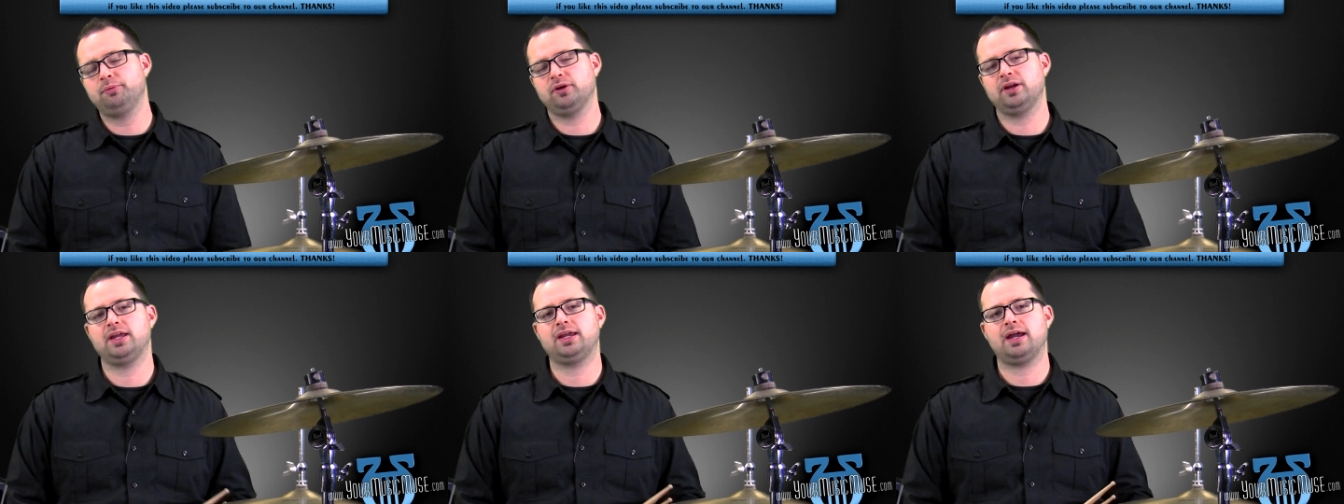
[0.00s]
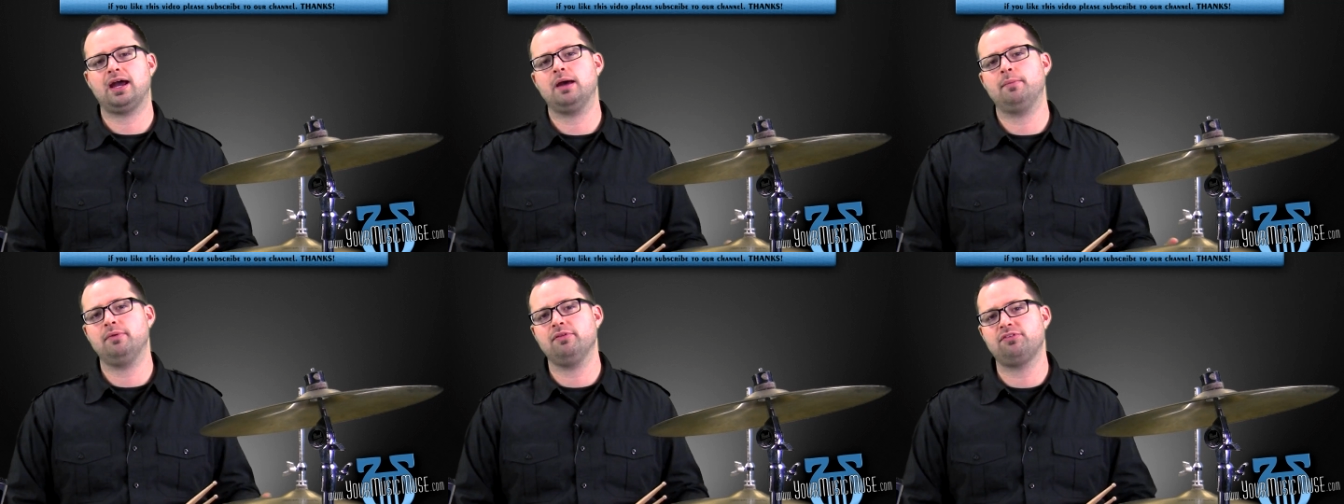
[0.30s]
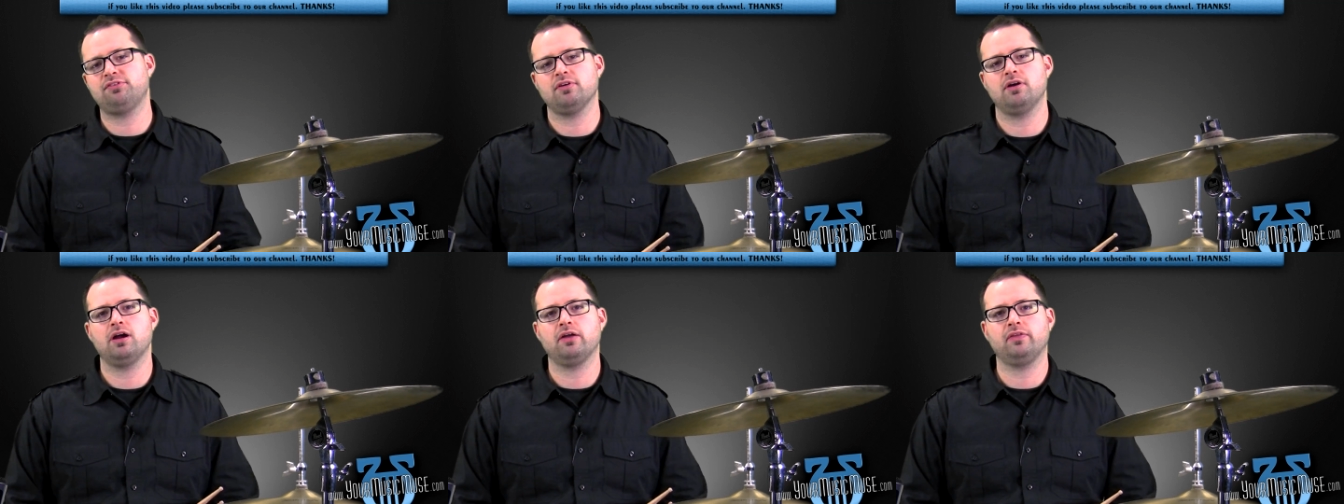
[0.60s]
pretty common
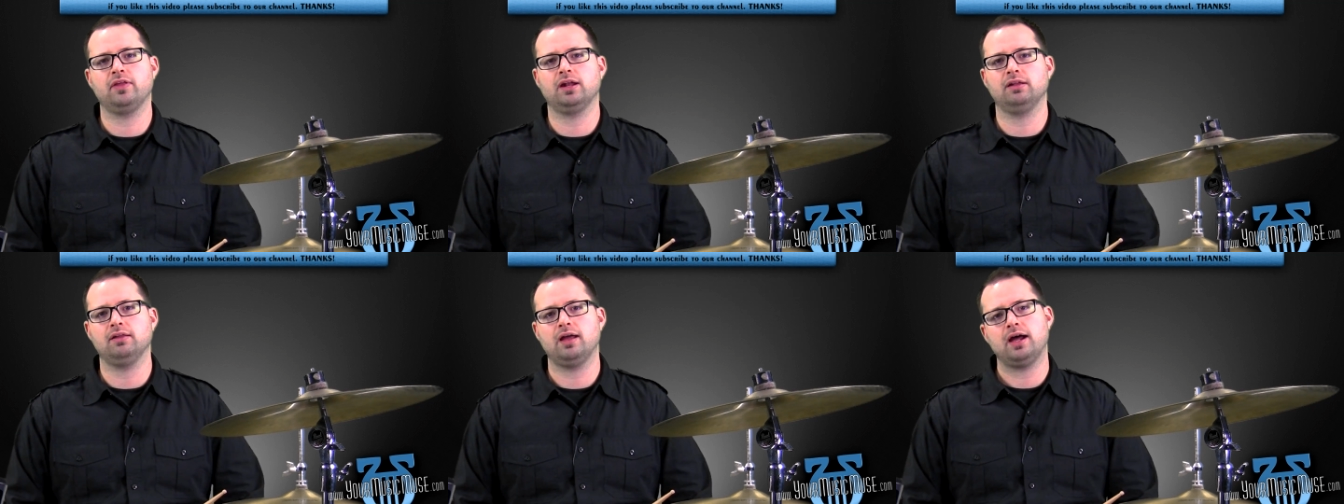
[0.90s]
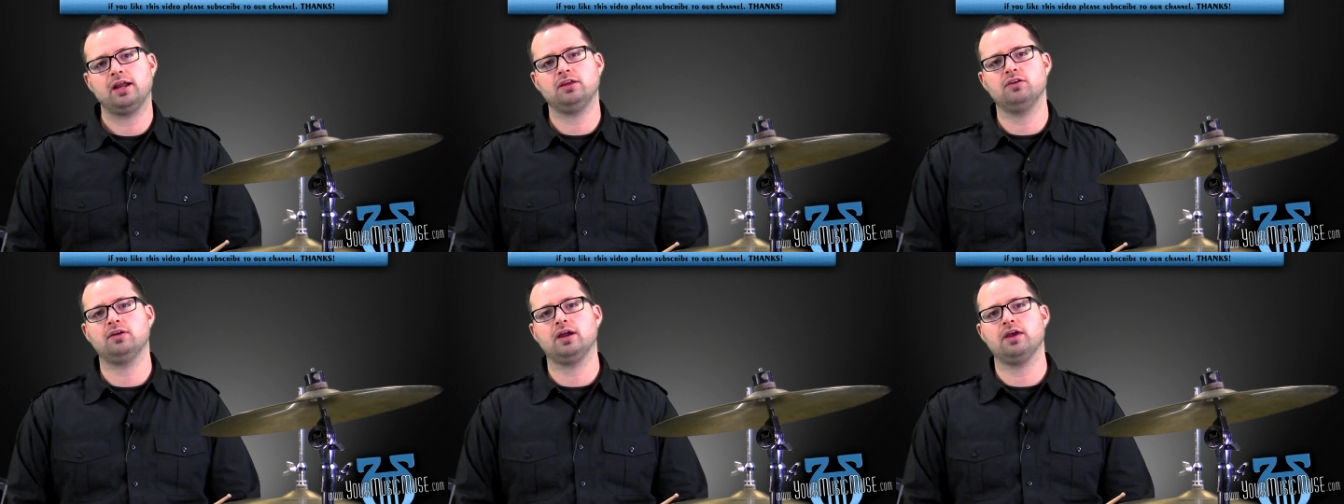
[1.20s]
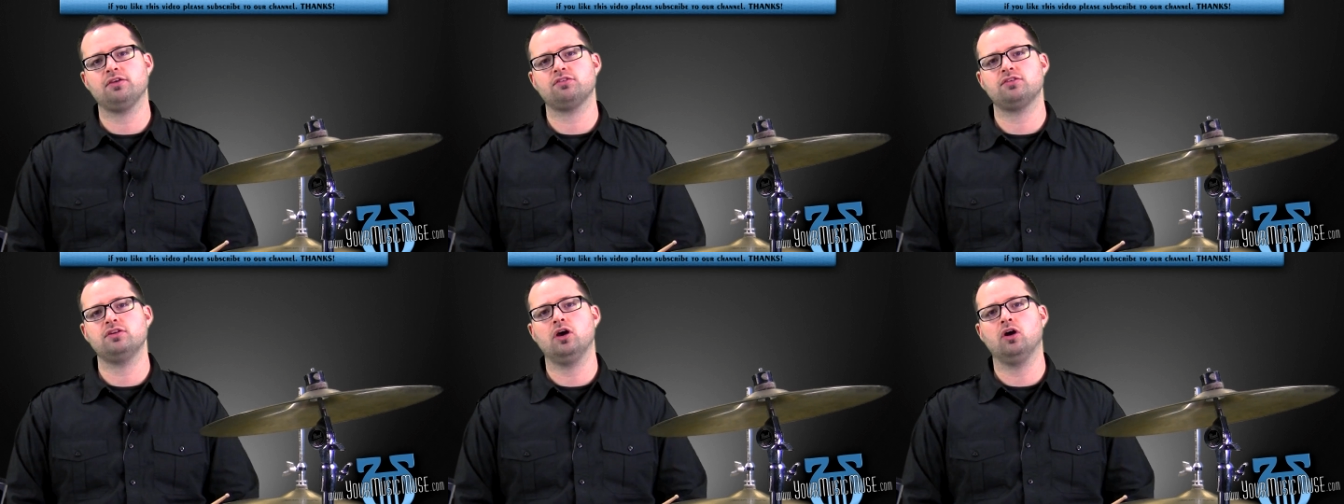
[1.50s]
song that a lot of you
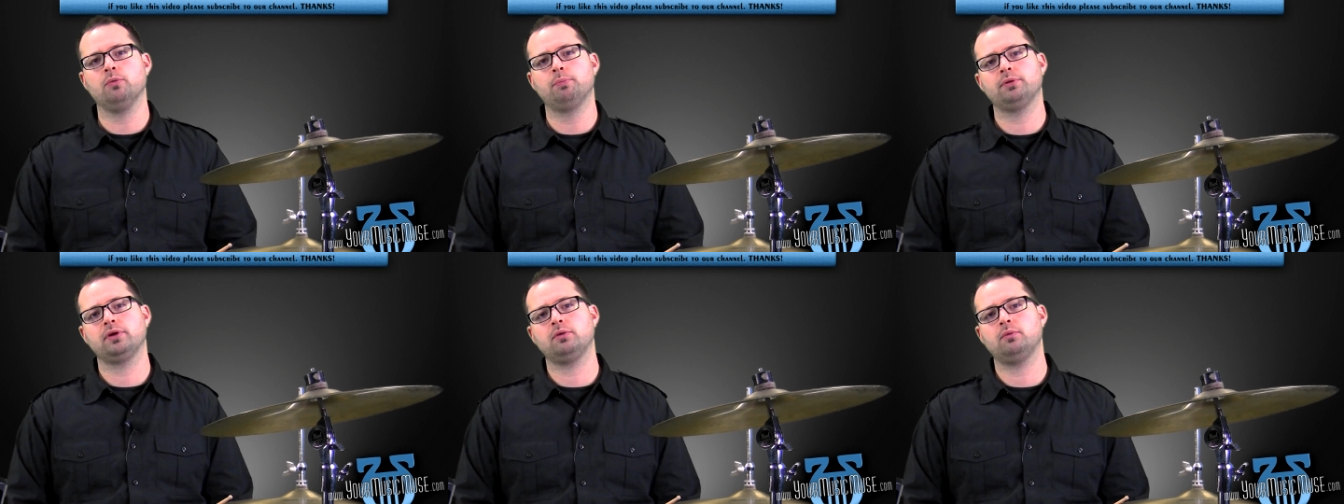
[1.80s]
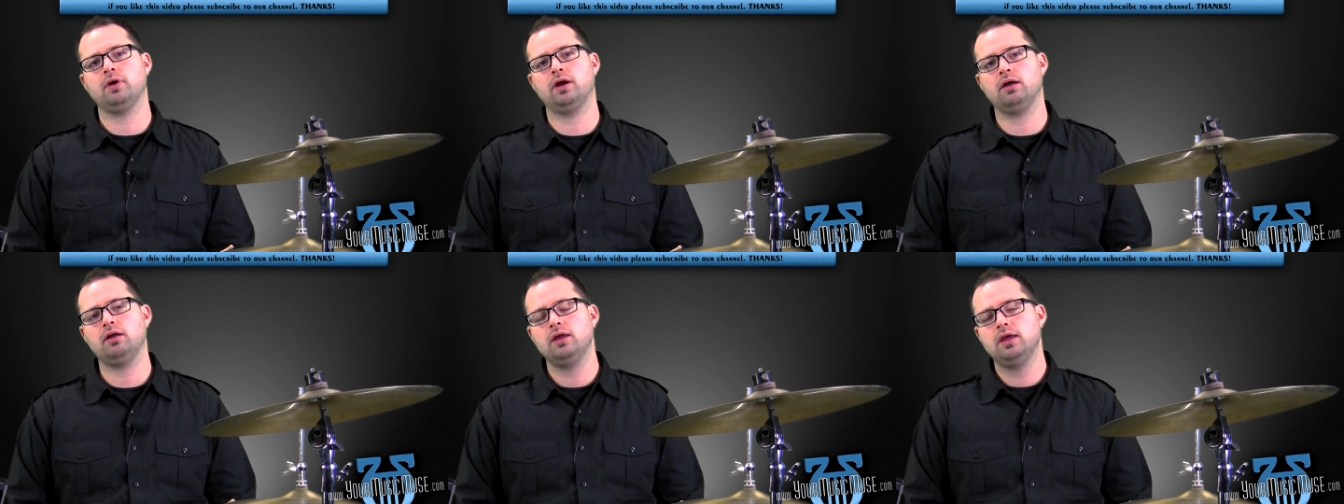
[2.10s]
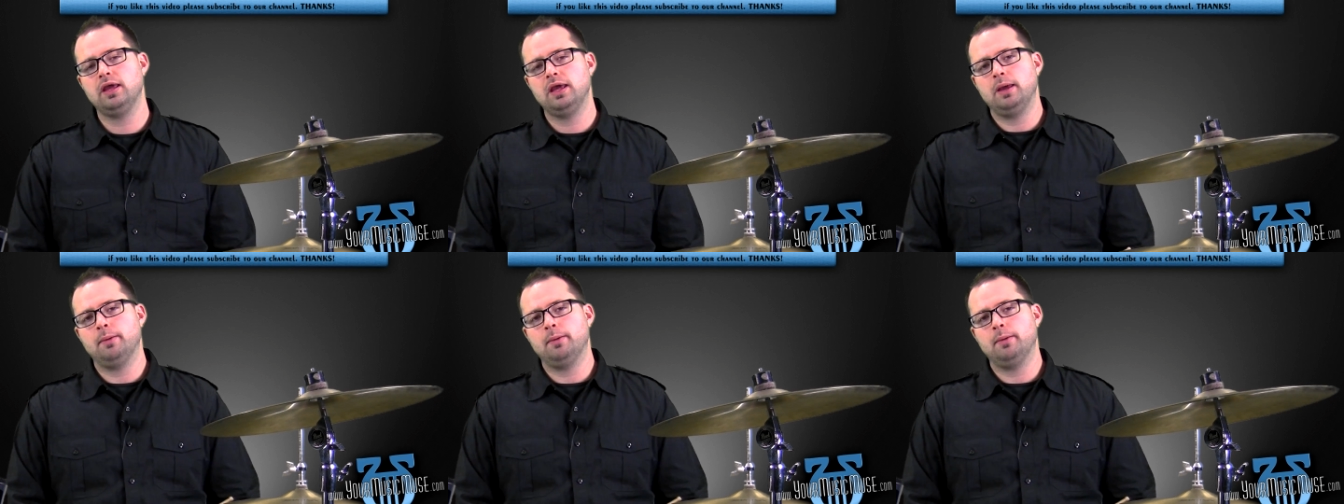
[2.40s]
guys know pretty well,